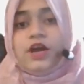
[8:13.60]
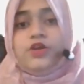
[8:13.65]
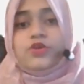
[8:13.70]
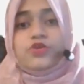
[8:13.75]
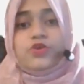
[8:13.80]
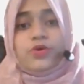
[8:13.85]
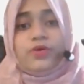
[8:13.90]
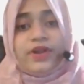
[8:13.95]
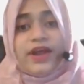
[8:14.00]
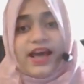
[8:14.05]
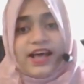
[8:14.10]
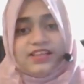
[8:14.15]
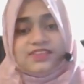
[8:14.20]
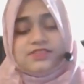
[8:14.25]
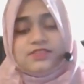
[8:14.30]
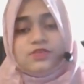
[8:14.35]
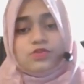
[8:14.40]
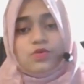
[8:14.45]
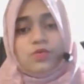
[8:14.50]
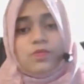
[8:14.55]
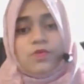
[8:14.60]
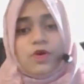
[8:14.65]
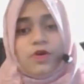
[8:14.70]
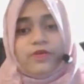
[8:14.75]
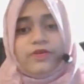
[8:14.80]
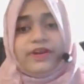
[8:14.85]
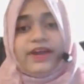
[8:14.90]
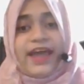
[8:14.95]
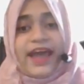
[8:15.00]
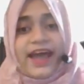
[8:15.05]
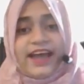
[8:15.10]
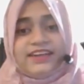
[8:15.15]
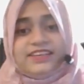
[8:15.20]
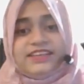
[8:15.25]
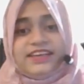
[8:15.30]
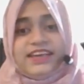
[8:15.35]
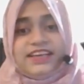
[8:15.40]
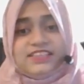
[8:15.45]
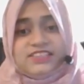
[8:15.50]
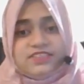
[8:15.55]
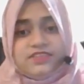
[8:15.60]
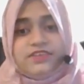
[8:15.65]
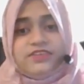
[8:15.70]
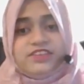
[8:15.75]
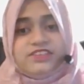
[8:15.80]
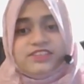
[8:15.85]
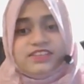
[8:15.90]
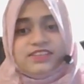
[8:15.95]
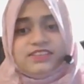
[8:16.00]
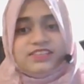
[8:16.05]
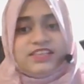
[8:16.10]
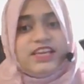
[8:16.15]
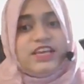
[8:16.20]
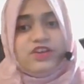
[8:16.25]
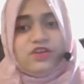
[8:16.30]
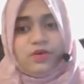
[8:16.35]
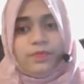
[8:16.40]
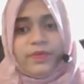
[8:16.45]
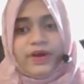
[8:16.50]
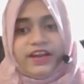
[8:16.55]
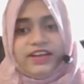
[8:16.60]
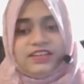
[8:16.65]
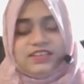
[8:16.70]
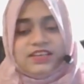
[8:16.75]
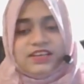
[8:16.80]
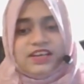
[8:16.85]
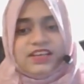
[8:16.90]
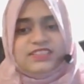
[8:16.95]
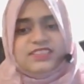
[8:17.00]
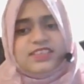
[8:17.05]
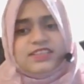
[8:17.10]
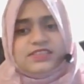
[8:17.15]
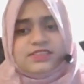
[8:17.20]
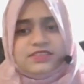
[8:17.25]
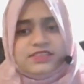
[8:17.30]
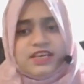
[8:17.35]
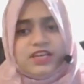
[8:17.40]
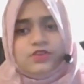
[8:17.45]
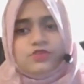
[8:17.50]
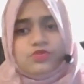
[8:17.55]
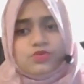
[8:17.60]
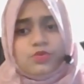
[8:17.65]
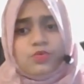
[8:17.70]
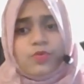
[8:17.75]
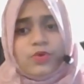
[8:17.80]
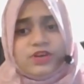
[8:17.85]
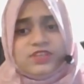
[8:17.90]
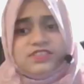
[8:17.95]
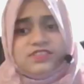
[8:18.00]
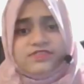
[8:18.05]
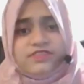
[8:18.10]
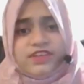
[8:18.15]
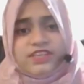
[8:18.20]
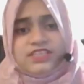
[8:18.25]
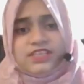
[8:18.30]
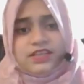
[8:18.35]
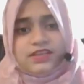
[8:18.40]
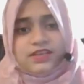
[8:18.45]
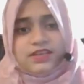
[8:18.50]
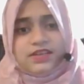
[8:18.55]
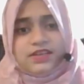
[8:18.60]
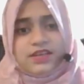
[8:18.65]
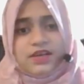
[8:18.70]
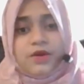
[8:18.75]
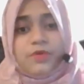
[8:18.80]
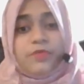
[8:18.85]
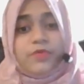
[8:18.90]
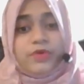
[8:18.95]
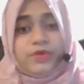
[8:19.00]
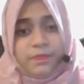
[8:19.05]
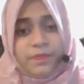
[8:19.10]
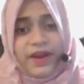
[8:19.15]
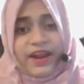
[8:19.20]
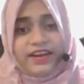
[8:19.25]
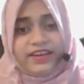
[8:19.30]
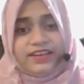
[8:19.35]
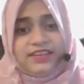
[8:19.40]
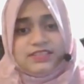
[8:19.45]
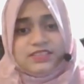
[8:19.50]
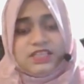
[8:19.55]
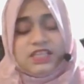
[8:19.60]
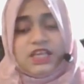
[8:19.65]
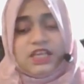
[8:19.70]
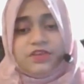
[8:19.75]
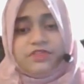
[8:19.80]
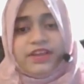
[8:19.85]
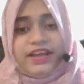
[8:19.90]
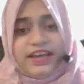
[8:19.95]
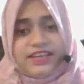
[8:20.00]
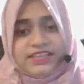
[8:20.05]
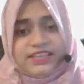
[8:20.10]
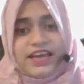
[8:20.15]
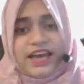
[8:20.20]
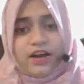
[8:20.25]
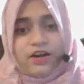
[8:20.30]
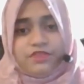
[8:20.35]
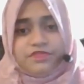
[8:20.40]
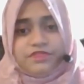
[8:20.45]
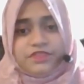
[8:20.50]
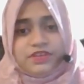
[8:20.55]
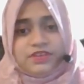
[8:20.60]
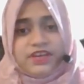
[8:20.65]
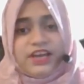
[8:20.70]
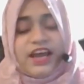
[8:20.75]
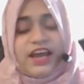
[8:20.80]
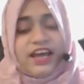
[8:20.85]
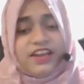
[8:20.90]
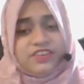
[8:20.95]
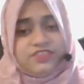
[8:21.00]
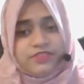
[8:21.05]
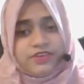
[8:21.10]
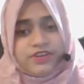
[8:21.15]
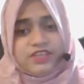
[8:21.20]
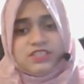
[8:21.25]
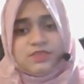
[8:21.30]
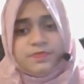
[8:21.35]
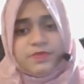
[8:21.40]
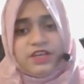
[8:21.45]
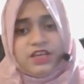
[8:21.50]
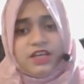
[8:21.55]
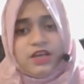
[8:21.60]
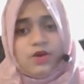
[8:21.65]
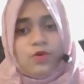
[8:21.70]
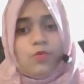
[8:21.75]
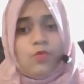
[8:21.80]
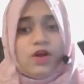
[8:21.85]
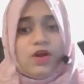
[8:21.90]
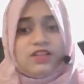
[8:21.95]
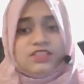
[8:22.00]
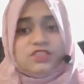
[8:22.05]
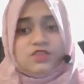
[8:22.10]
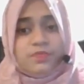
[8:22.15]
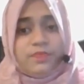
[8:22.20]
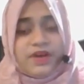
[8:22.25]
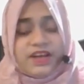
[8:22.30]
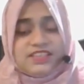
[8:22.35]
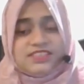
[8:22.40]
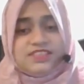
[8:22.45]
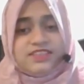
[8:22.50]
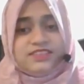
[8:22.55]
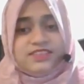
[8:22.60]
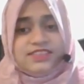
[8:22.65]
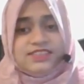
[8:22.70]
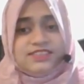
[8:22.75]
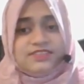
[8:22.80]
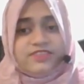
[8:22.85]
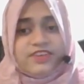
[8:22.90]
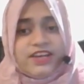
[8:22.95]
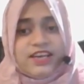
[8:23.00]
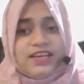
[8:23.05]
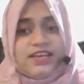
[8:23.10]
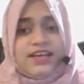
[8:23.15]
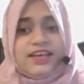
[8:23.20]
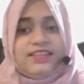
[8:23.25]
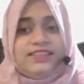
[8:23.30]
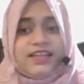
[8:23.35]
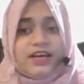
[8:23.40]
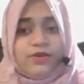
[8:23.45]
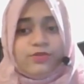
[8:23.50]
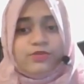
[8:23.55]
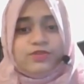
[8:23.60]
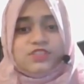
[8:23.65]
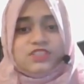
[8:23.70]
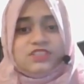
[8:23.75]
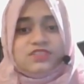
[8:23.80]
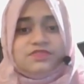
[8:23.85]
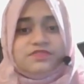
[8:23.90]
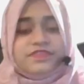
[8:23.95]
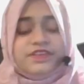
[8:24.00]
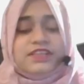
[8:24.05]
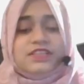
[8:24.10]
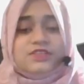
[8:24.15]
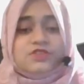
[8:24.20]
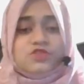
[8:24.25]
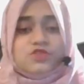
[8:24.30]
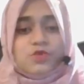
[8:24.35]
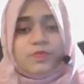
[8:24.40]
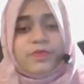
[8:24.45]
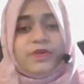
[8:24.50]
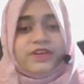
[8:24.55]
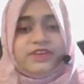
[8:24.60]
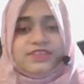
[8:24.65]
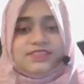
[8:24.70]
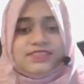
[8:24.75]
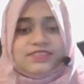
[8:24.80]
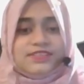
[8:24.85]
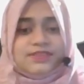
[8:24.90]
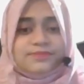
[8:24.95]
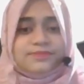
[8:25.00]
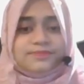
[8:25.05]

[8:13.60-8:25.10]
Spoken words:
Don't assume or add extra details in your mind. Just stick to what's written. With practice, you will get hang of it. And trust me, once you master this trick, the questions feel super easy.